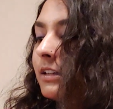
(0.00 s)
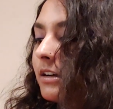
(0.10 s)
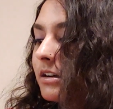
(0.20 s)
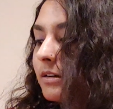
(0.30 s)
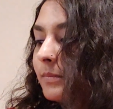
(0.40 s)

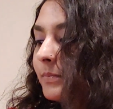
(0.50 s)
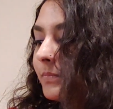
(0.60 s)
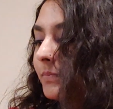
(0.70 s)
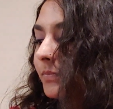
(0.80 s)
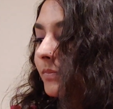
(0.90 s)

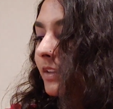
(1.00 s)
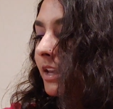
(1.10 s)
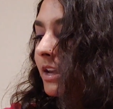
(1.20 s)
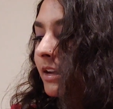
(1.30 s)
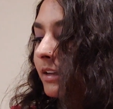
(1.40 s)

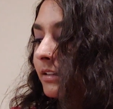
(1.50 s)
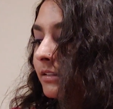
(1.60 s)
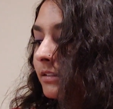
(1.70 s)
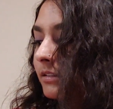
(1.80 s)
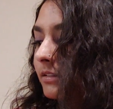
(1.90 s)

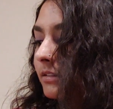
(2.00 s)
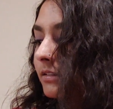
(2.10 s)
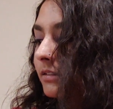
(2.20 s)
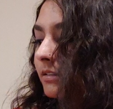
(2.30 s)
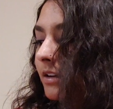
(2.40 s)
And
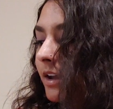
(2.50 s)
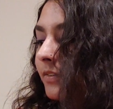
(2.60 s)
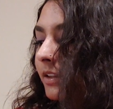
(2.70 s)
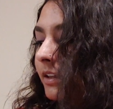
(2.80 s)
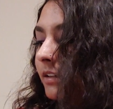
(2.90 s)
I
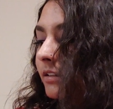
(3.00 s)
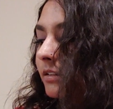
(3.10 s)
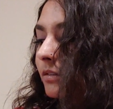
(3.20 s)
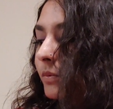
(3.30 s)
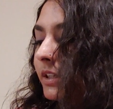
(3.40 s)
feel like
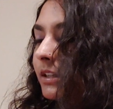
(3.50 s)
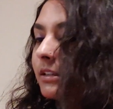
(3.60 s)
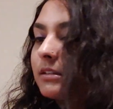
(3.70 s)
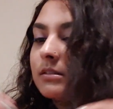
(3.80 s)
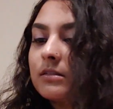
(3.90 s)

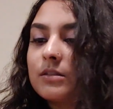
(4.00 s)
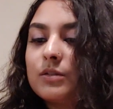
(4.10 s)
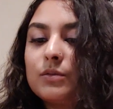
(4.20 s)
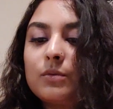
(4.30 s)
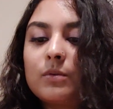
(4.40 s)

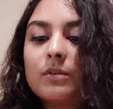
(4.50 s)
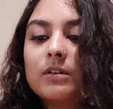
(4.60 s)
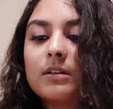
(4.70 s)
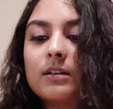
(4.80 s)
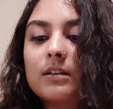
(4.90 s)
to
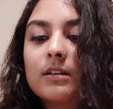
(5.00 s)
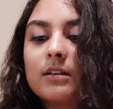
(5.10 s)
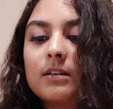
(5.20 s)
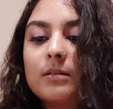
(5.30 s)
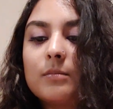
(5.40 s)

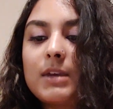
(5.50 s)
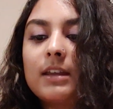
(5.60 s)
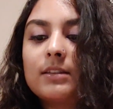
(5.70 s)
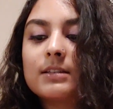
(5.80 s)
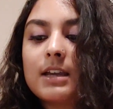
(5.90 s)

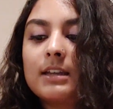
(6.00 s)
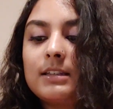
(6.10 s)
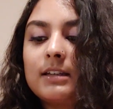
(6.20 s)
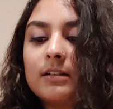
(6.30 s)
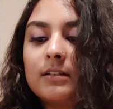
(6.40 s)
make this
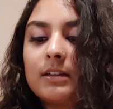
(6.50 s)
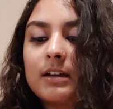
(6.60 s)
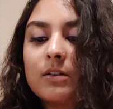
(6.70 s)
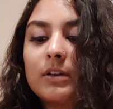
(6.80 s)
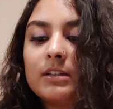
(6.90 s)
idea
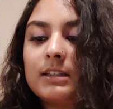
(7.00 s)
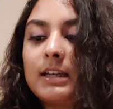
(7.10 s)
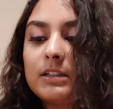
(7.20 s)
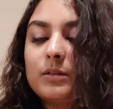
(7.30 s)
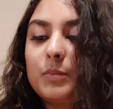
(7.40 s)
that, okay, to
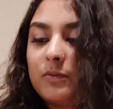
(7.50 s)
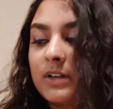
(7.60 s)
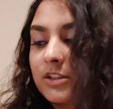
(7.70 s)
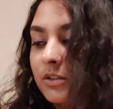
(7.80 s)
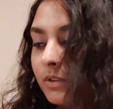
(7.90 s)
get to
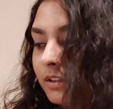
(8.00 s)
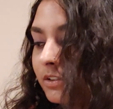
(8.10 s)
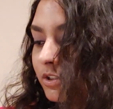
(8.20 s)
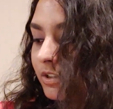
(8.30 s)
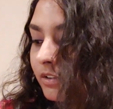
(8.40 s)
perfection, we need
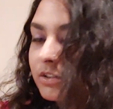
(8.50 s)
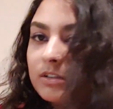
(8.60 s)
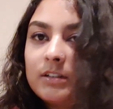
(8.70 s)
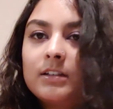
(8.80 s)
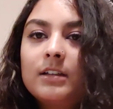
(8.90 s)
these
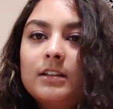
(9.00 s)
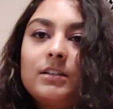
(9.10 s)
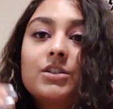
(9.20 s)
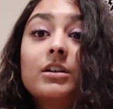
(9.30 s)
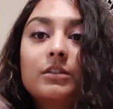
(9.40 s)
sheltered
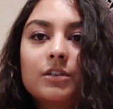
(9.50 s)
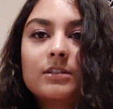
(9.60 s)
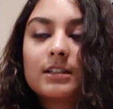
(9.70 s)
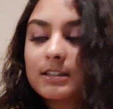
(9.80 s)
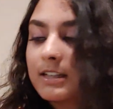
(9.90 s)

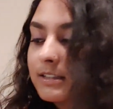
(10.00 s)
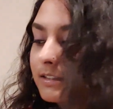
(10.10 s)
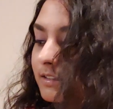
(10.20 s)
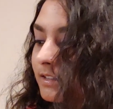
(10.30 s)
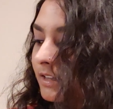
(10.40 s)

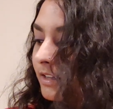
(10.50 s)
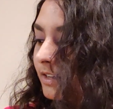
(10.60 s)
successes,